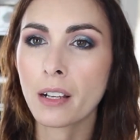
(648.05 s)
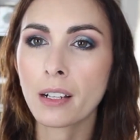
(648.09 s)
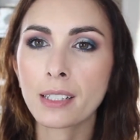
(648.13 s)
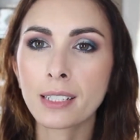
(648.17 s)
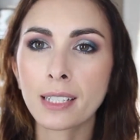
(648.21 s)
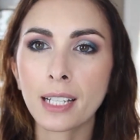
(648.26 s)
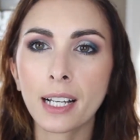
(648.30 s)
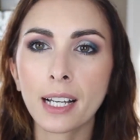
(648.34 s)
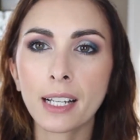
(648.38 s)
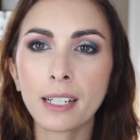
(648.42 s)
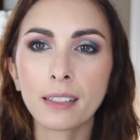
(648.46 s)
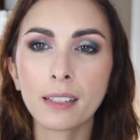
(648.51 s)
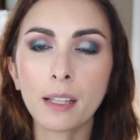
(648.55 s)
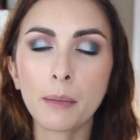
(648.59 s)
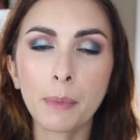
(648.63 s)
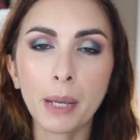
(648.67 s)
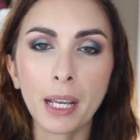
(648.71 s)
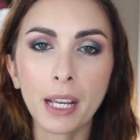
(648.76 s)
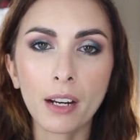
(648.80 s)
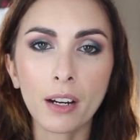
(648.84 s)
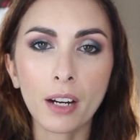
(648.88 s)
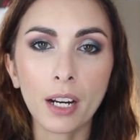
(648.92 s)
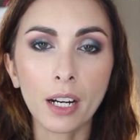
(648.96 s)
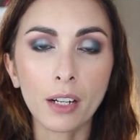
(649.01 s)
because I kind of let
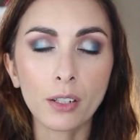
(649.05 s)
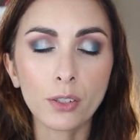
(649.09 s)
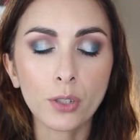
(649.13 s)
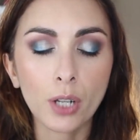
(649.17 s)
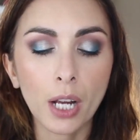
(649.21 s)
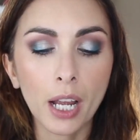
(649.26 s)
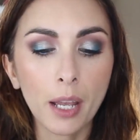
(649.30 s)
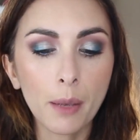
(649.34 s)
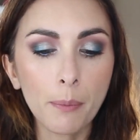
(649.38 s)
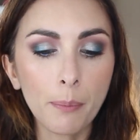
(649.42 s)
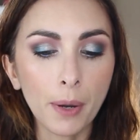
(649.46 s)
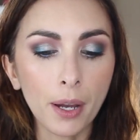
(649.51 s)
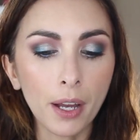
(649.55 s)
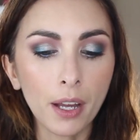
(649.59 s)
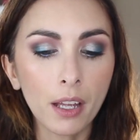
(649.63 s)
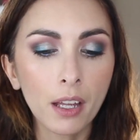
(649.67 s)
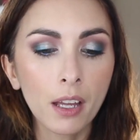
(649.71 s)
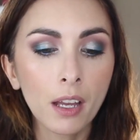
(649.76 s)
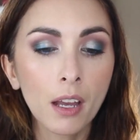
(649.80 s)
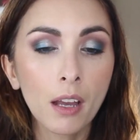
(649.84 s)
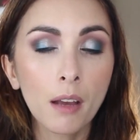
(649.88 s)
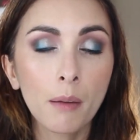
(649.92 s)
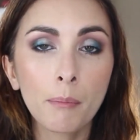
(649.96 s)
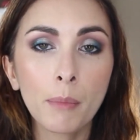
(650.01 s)
my hair air dry, but
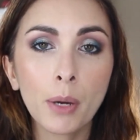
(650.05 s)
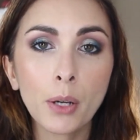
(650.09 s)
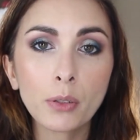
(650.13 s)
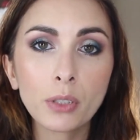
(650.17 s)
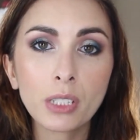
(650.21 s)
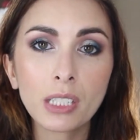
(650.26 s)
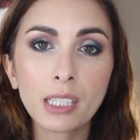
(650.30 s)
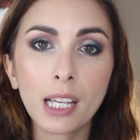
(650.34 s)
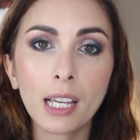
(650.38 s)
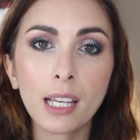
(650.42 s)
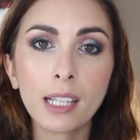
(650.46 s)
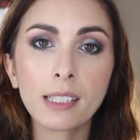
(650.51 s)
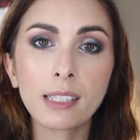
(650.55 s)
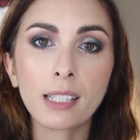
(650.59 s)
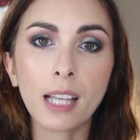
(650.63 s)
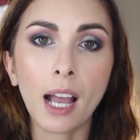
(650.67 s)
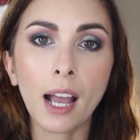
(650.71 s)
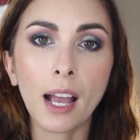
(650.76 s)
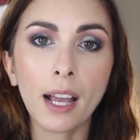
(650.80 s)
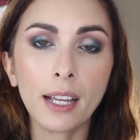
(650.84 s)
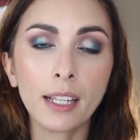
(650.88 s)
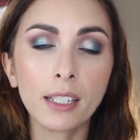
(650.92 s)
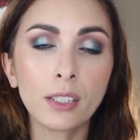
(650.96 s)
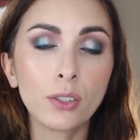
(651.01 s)
most days
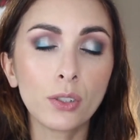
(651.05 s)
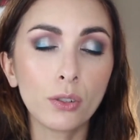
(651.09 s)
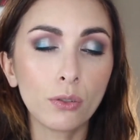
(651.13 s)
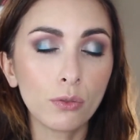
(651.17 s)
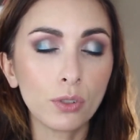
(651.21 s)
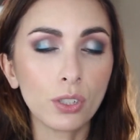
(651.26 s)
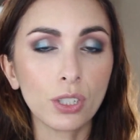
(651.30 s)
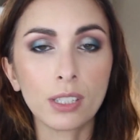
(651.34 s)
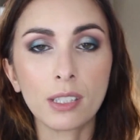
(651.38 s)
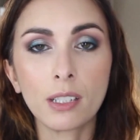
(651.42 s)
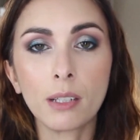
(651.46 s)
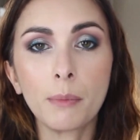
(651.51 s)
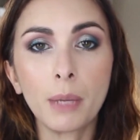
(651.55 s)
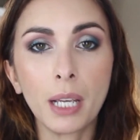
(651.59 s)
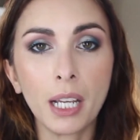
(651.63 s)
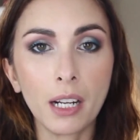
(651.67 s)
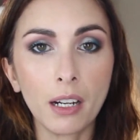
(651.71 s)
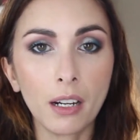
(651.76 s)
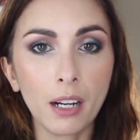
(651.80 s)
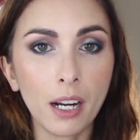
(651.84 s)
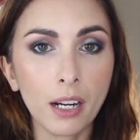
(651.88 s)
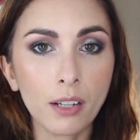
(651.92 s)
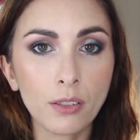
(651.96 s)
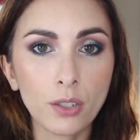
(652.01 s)
I do just let my
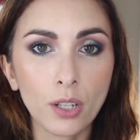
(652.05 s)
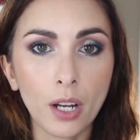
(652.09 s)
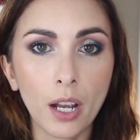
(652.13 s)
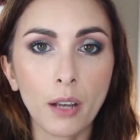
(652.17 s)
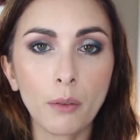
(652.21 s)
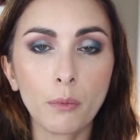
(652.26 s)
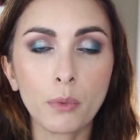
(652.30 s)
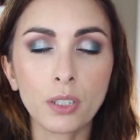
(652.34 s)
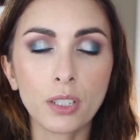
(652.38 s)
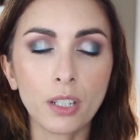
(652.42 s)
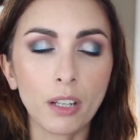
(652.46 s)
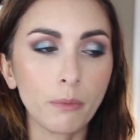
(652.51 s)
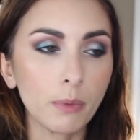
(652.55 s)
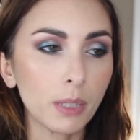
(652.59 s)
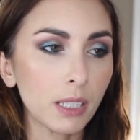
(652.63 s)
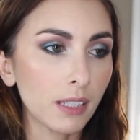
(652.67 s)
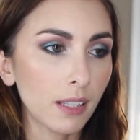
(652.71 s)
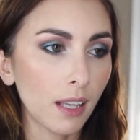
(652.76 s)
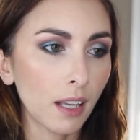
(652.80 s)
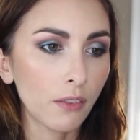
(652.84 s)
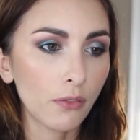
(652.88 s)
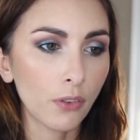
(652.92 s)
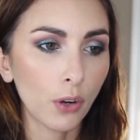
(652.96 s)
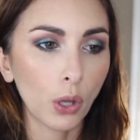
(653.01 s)
hair air dry, which I've been
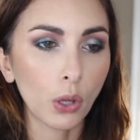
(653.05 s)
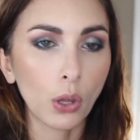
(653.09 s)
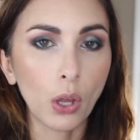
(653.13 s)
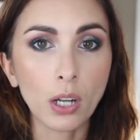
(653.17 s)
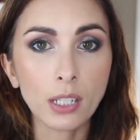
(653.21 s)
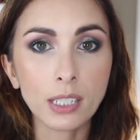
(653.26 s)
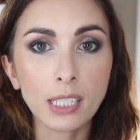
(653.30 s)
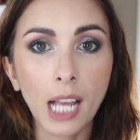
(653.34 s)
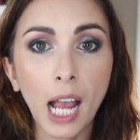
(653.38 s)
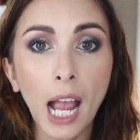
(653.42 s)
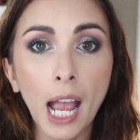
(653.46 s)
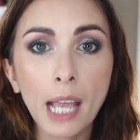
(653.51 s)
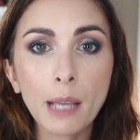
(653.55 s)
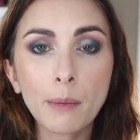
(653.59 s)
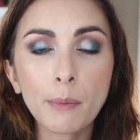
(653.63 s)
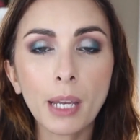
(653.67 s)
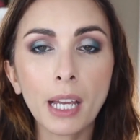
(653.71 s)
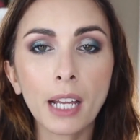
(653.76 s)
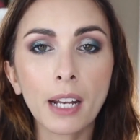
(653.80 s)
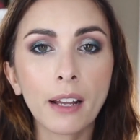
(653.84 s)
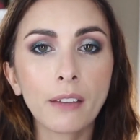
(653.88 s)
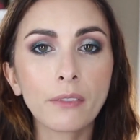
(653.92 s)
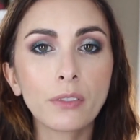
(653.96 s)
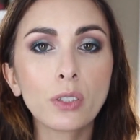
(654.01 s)
saying for a long time,
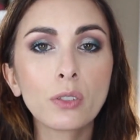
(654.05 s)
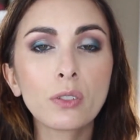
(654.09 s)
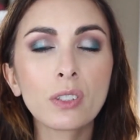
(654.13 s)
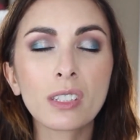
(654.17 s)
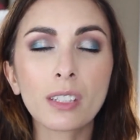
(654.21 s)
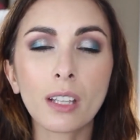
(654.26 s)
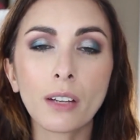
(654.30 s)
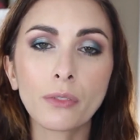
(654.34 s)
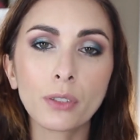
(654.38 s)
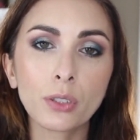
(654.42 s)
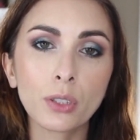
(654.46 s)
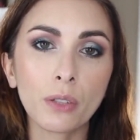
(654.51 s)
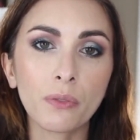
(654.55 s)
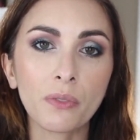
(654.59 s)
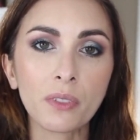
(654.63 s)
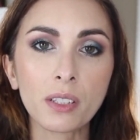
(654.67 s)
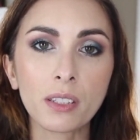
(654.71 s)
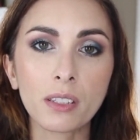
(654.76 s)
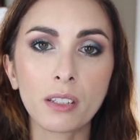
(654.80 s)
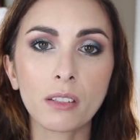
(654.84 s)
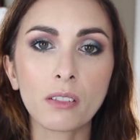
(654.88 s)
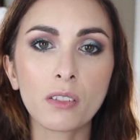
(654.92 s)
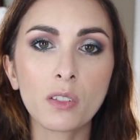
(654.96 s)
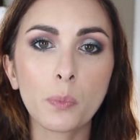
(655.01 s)
and I've used several
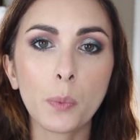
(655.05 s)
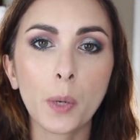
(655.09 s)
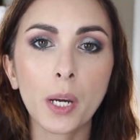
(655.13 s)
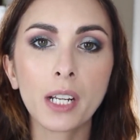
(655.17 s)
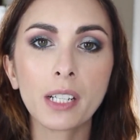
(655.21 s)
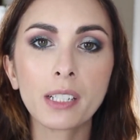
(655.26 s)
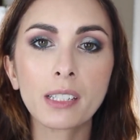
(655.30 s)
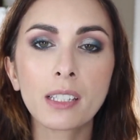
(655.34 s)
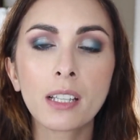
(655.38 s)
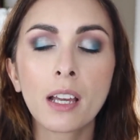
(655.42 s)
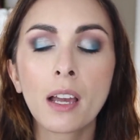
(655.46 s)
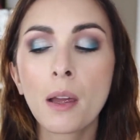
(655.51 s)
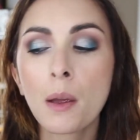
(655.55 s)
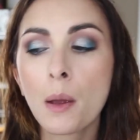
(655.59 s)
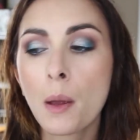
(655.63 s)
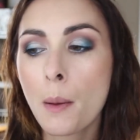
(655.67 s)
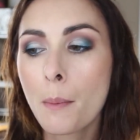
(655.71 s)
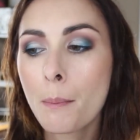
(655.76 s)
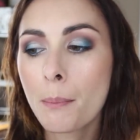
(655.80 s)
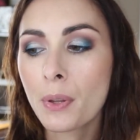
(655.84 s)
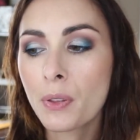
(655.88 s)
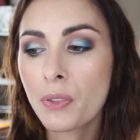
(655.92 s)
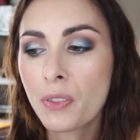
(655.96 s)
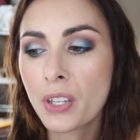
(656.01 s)
different salt sprays,
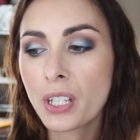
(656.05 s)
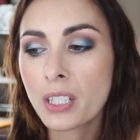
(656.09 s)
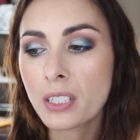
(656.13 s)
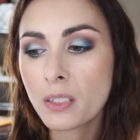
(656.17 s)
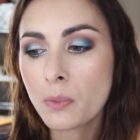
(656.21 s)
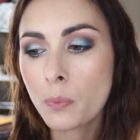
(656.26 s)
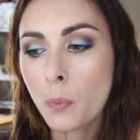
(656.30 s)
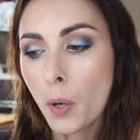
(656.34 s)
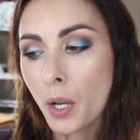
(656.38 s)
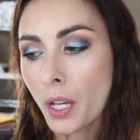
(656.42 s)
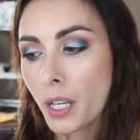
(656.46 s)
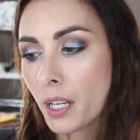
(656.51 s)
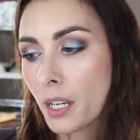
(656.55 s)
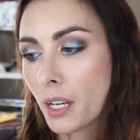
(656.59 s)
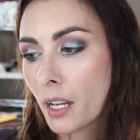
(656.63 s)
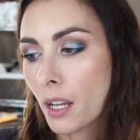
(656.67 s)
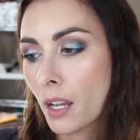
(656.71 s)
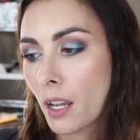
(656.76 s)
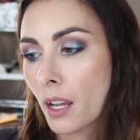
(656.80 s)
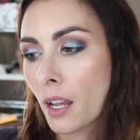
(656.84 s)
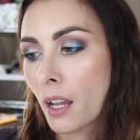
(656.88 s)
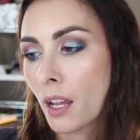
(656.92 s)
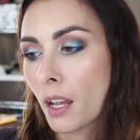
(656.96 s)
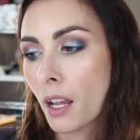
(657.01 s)
but this one
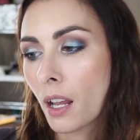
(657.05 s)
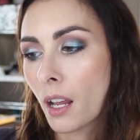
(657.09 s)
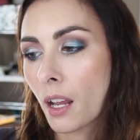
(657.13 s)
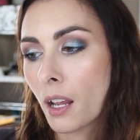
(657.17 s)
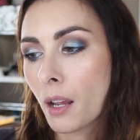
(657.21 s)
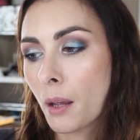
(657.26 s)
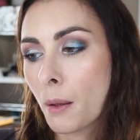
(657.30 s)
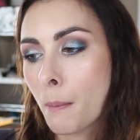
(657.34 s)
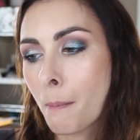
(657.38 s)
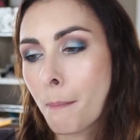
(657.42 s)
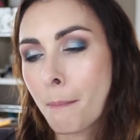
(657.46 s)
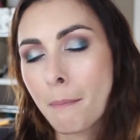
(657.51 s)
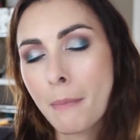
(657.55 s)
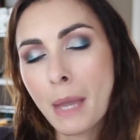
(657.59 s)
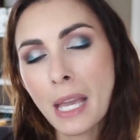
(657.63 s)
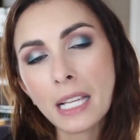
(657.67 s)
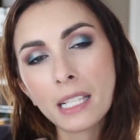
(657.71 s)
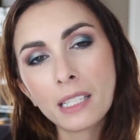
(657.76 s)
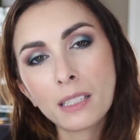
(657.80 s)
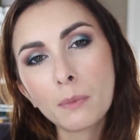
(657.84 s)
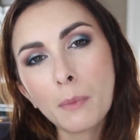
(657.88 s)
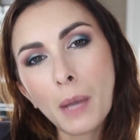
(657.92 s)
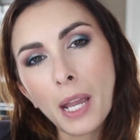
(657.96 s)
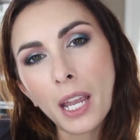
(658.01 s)

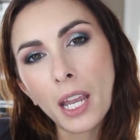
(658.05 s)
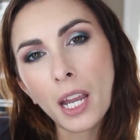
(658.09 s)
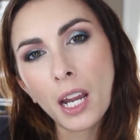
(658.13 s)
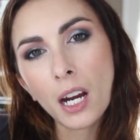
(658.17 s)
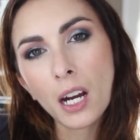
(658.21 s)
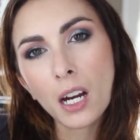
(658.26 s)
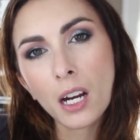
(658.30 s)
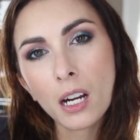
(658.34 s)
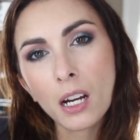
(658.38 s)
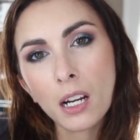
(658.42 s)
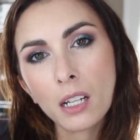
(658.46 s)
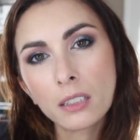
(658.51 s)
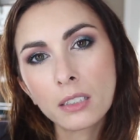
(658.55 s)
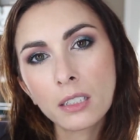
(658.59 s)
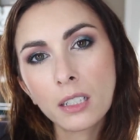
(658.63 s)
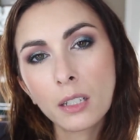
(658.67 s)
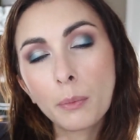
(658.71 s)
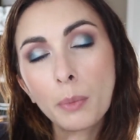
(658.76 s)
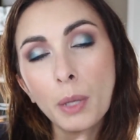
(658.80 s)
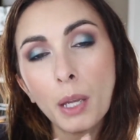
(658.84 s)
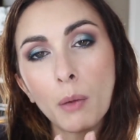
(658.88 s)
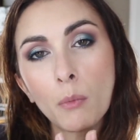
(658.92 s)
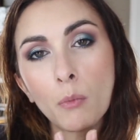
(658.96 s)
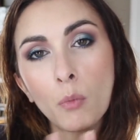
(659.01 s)
makes my hair a
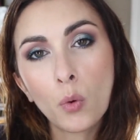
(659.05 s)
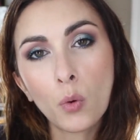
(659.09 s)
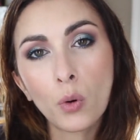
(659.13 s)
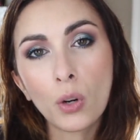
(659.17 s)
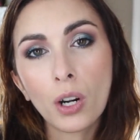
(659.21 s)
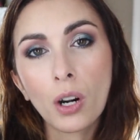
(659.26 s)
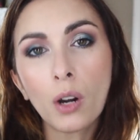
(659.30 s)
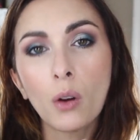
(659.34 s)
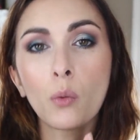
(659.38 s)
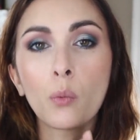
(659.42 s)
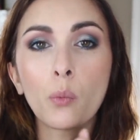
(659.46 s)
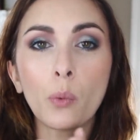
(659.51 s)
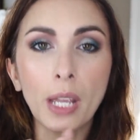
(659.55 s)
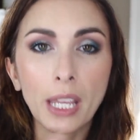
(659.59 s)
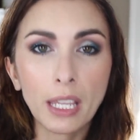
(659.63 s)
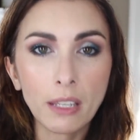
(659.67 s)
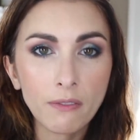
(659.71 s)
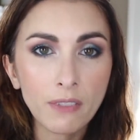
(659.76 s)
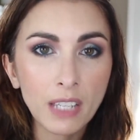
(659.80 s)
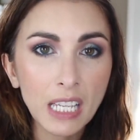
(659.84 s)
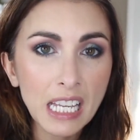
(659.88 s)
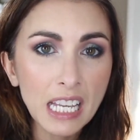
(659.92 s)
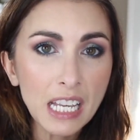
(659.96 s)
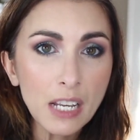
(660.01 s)
little bit more
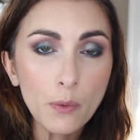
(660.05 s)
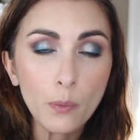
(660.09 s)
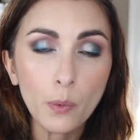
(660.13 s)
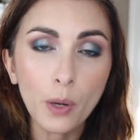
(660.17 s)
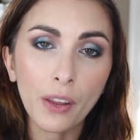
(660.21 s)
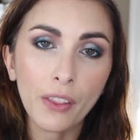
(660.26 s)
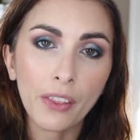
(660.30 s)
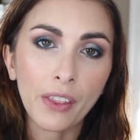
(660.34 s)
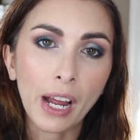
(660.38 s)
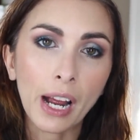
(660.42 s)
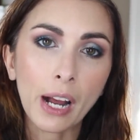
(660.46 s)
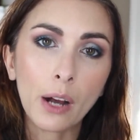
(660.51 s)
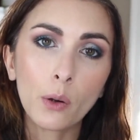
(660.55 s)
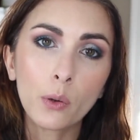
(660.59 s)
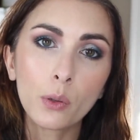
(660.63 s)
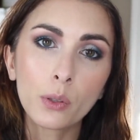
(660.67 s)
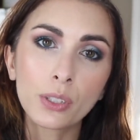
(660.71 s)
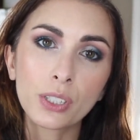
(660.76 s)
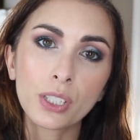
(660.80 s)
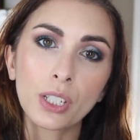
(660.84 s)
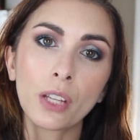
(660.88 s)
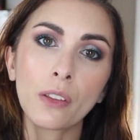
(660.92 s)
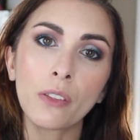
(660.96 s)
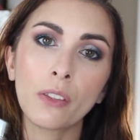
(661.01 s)
wavy
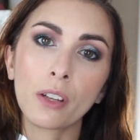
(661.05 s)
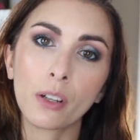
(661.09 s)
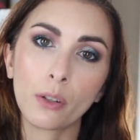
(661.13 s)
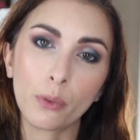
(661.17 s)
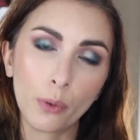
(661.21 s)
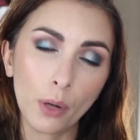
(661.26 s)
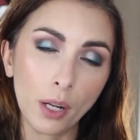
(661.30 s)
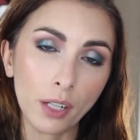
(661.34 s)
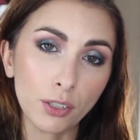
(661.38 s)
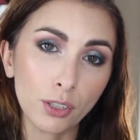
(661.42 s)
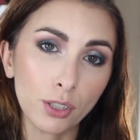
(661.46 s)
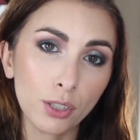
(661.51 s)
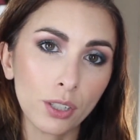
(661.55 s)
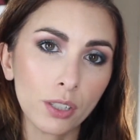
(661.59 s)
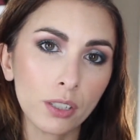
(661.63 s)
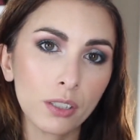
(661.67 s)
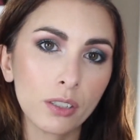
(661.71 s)
without the crunch.